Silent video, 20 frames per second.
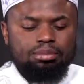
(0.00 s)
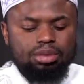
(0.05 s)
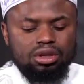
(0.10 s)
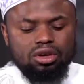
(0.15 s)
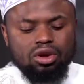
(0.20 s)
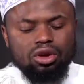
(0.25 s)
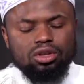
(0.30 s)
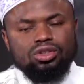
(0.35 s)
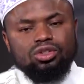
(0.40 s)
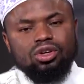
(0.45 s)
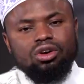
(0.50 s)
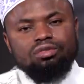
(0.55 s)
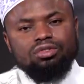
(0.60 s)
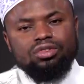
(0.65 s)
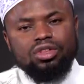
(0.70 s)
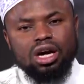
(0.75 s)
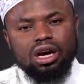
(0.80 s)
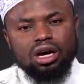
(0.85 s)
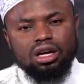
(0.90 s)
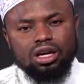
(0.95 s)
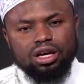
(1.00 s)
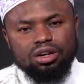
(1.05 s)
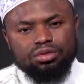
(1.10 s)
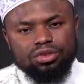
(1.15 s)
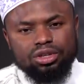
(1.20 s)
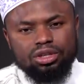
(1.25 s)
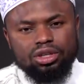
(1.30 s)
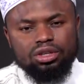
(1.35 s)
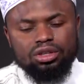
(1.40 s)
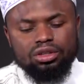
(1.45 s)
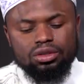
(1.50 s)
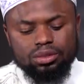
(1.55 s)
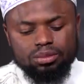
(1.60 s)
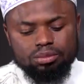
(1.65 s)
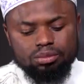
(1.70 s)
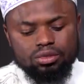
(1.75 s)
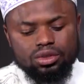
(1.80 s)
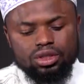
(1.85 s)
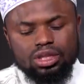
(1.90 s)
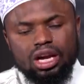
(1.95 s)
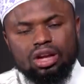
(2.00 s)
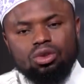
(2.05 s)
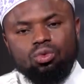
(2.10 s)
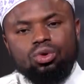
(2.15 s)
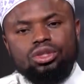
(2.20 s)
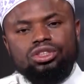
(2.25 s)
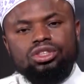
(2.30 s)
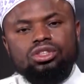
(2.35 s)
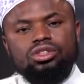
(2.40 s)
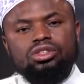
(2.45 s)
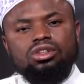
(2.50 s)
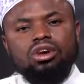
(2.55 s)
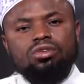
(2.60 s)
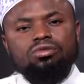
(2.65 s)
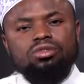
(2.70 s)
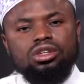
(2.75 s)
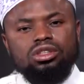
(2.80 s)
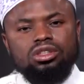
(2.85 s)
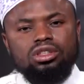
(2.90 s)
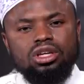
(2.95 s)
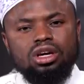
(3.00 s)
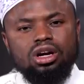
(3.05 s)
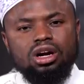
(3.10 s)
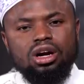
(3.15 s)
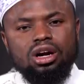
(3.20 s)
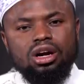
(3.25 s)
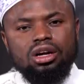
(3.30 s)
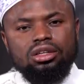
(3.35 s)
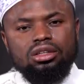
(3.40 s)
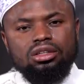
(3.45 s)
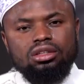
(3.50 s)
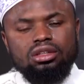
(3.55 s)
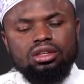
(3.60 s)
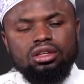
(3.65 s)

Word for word: because of that cover and what is covering their heart,